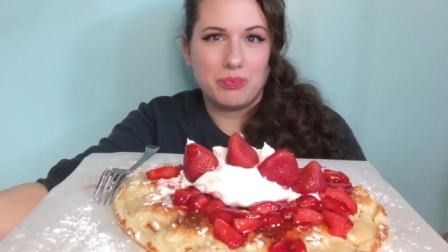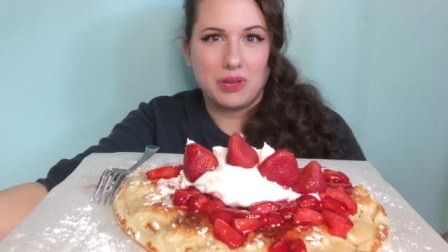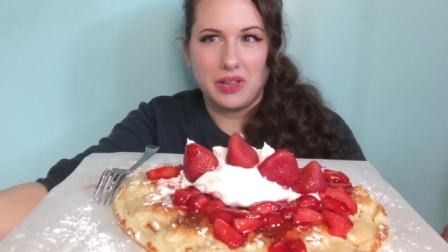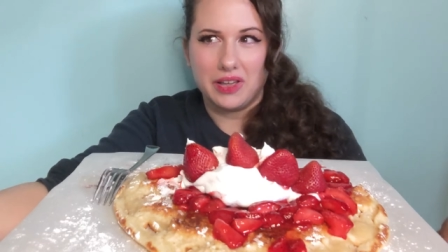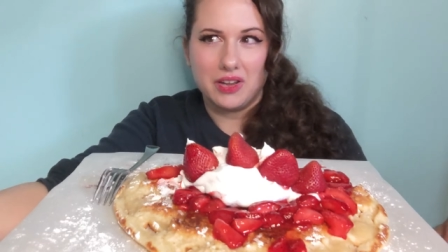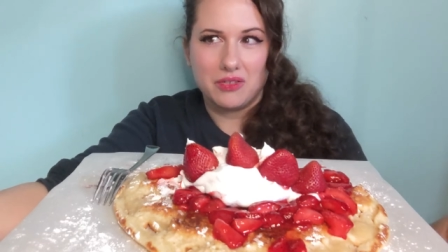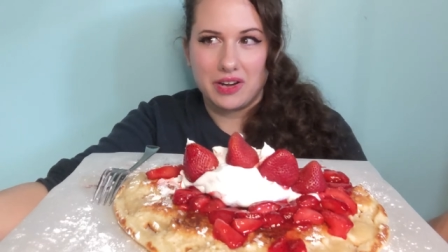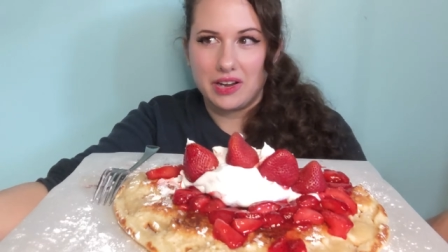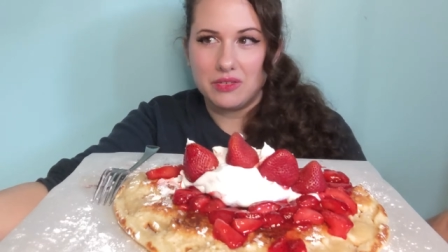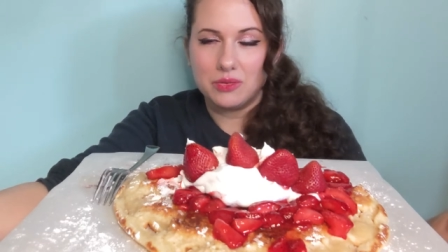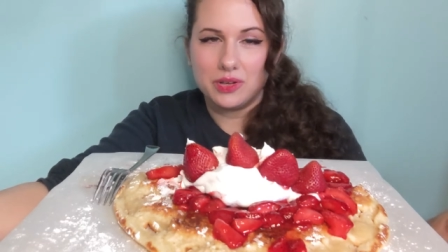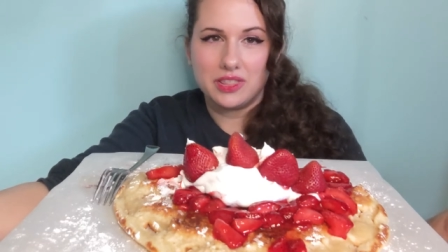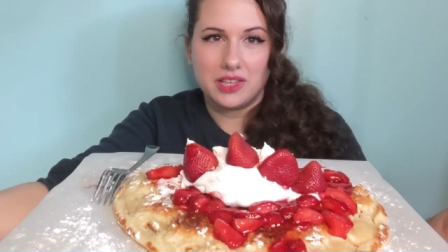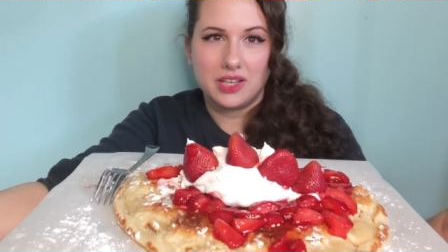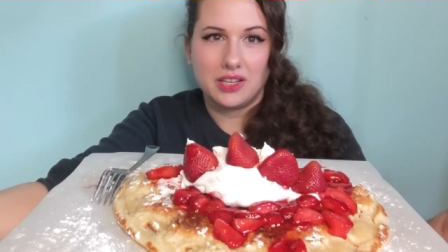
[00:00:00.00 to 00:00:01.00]
play around
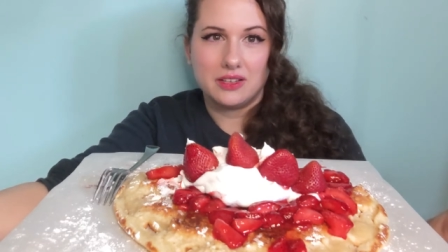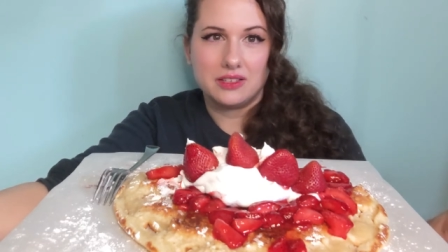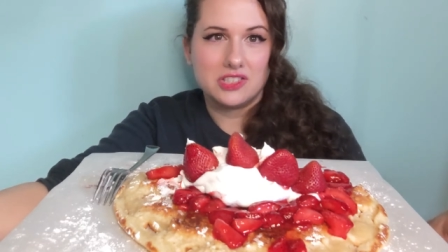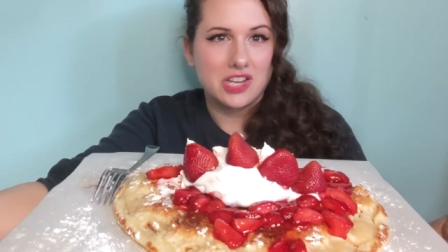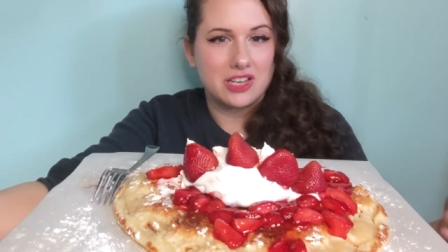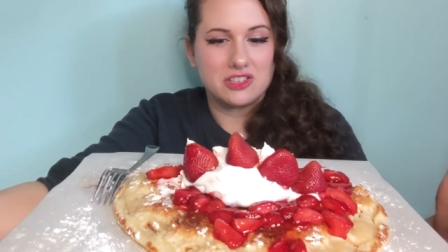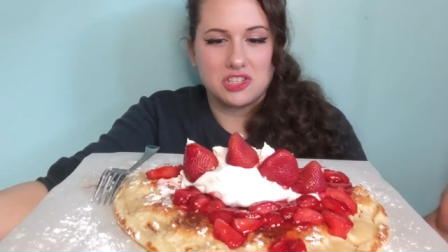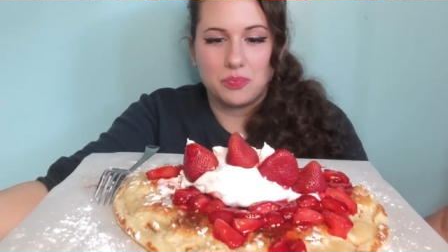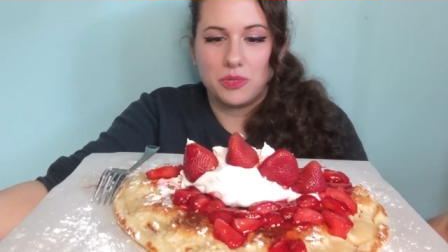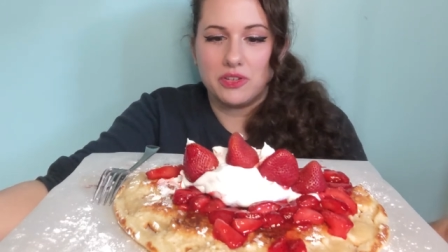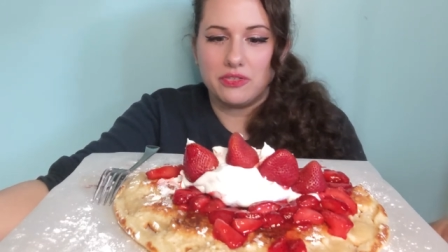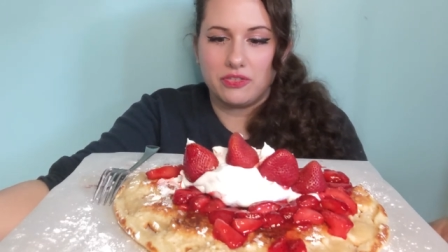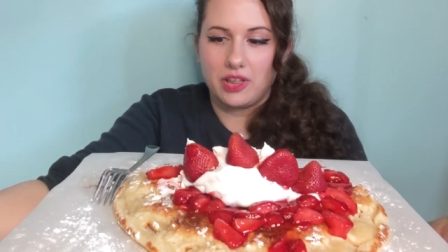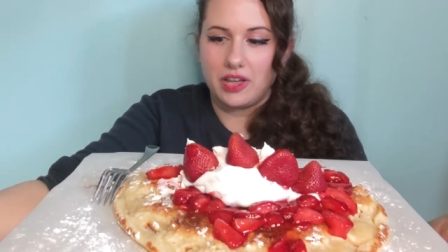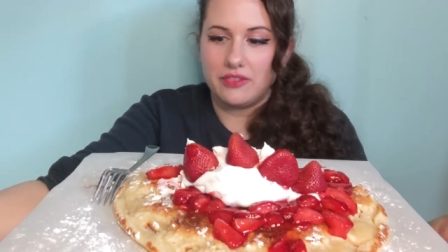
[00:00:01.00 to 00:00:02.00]
with it, change up
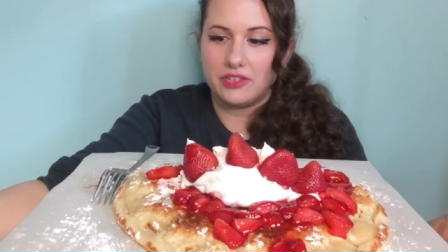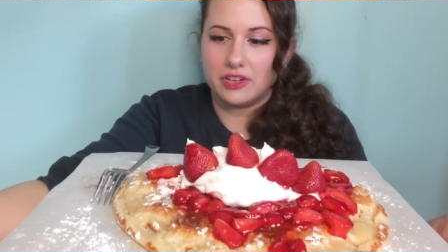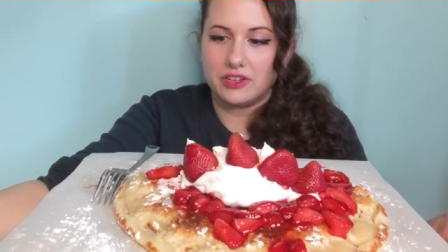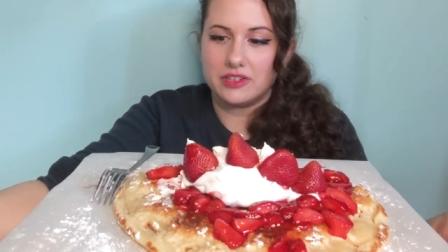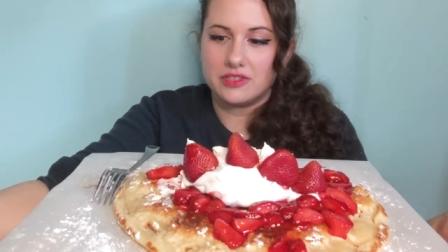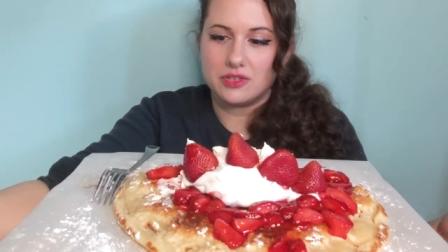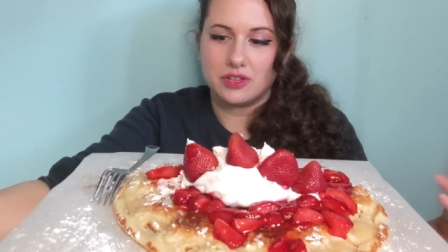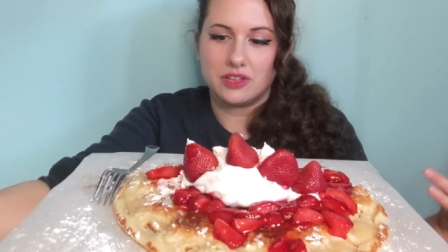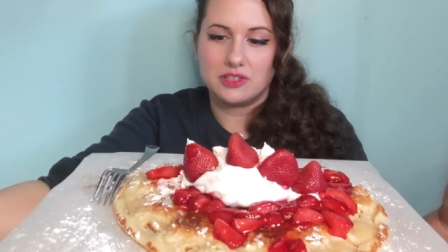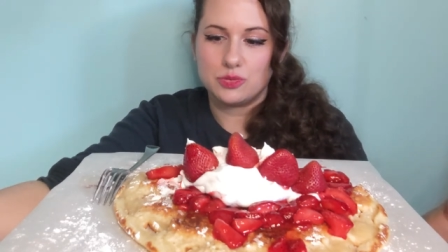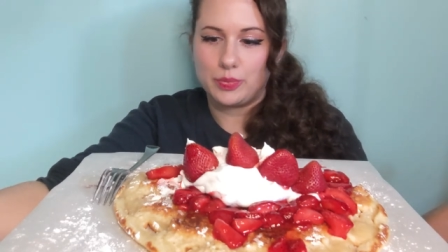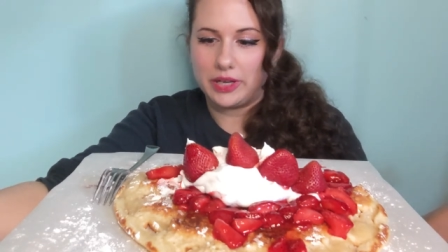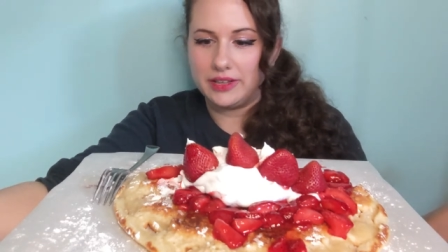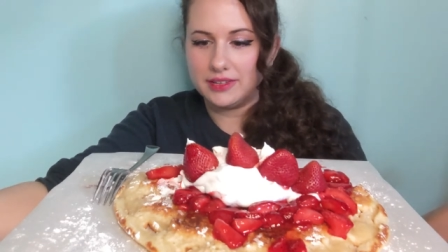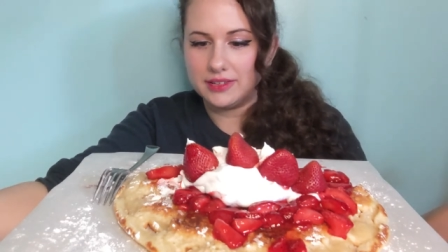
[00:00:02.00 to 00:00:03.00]
the flavors or the
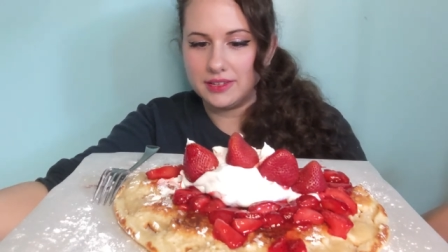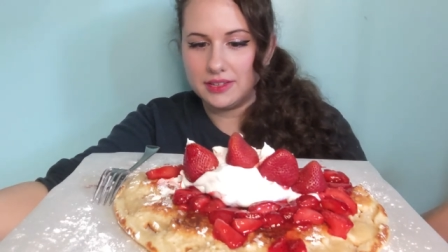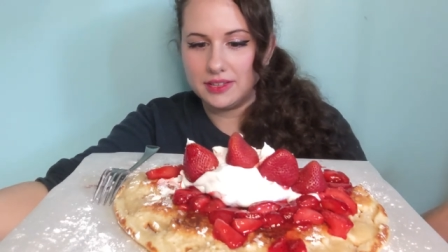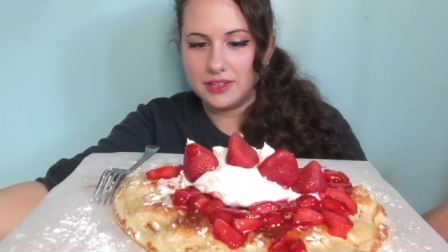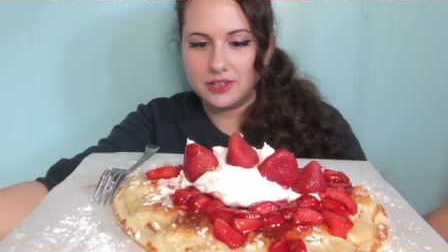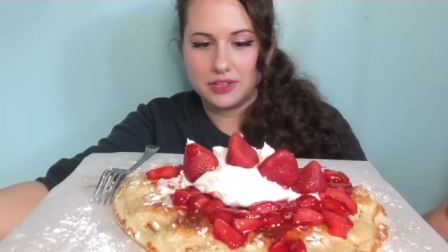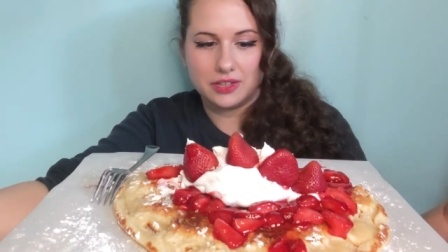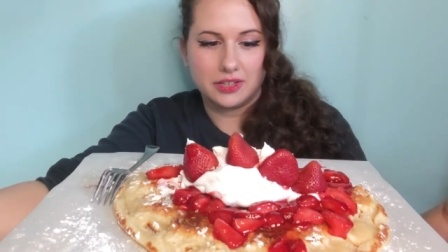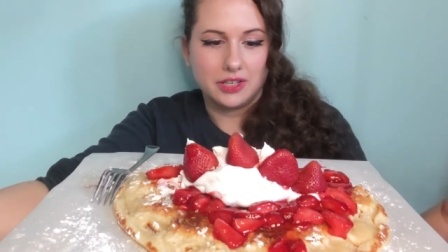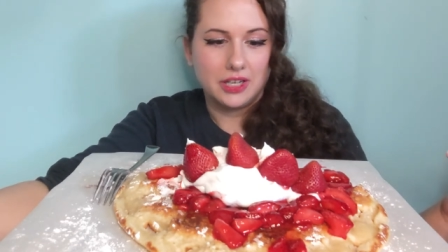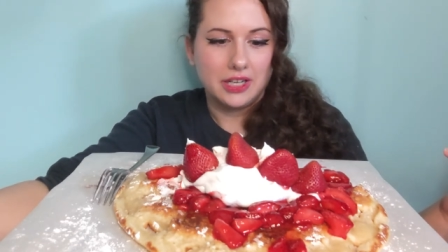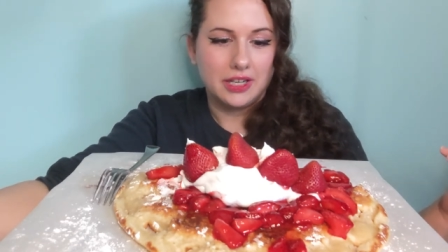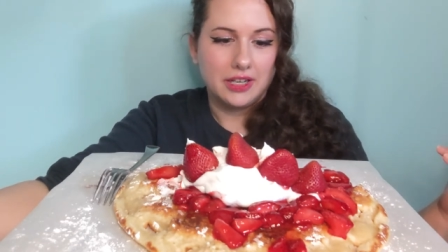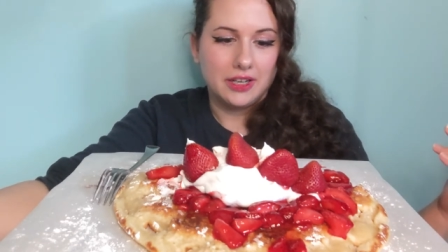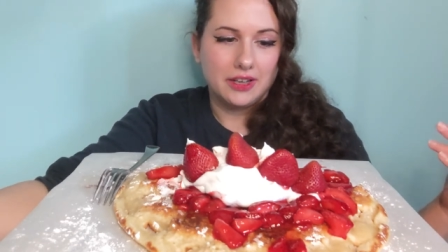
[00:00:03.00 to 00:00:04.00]
spices or
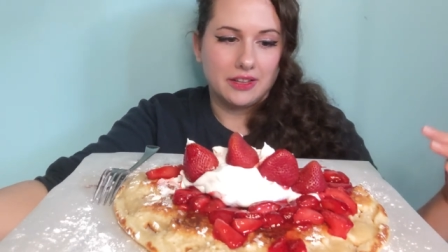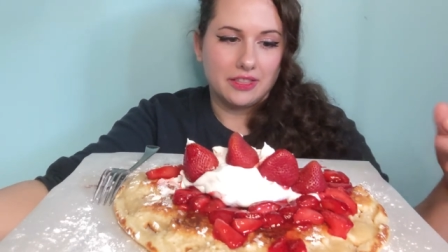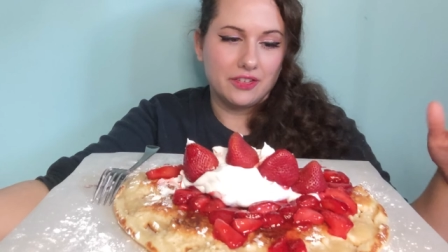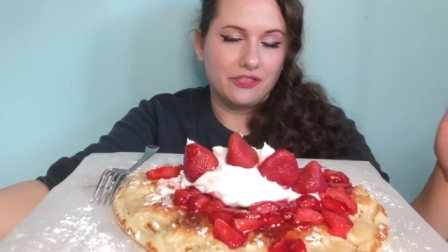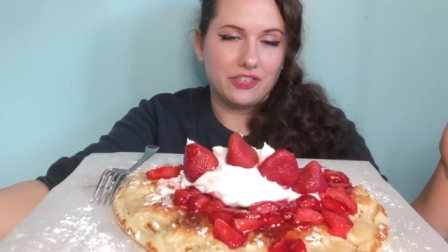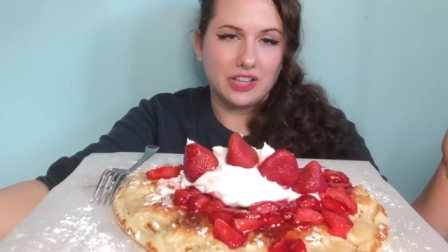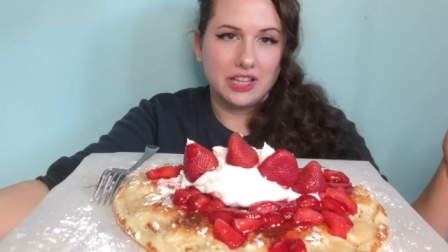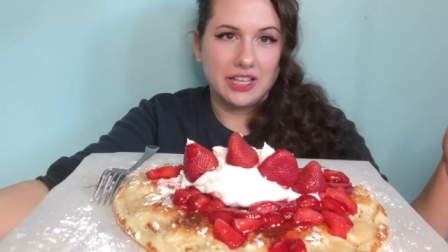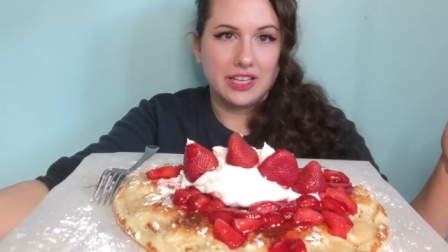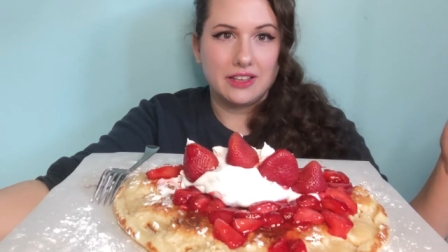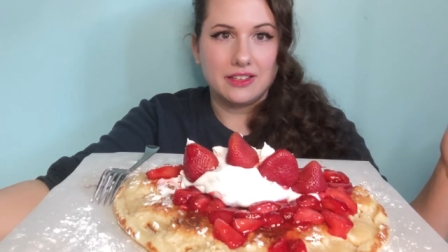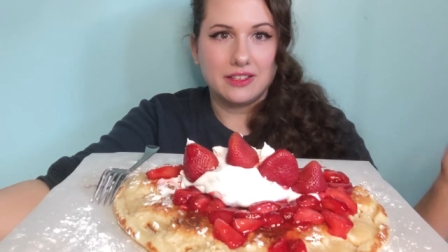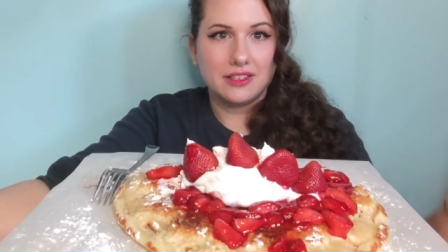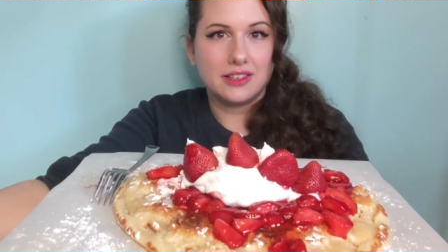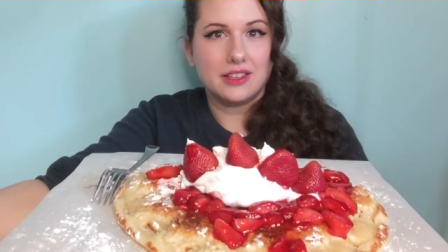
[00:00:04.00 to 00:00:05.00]
the
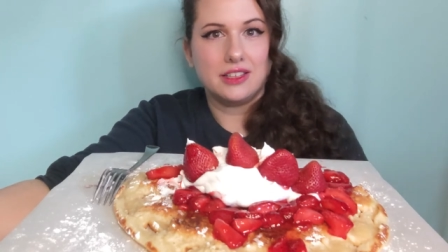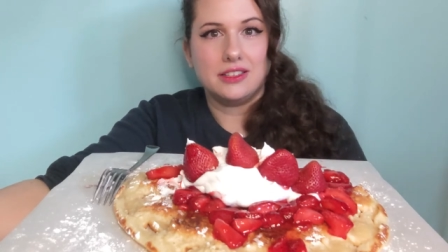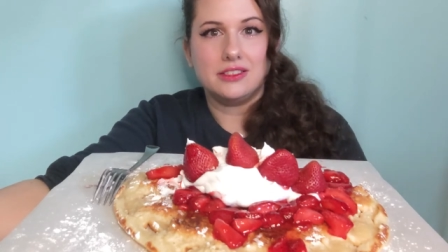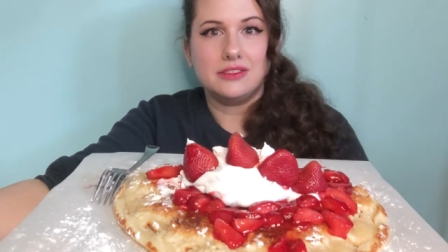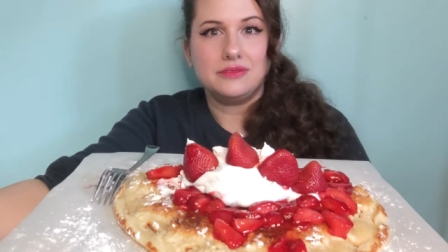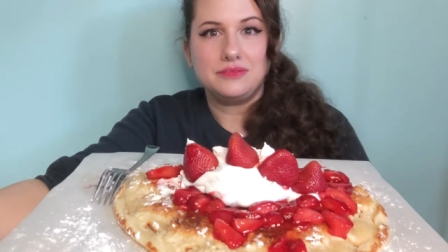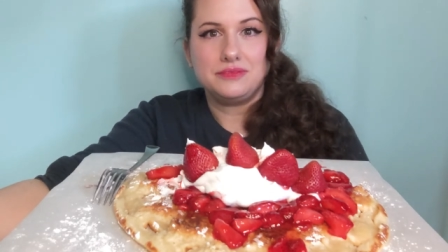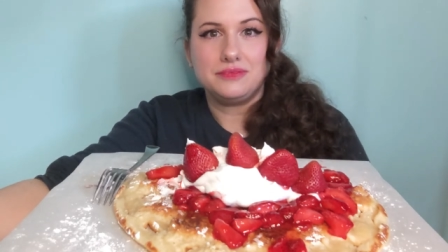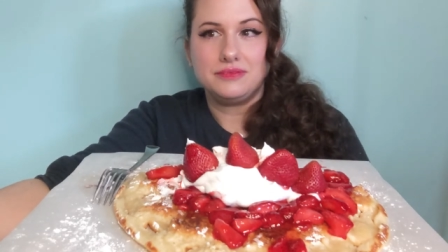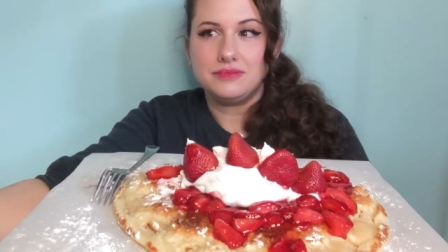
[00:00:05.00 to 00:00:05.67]
fillings and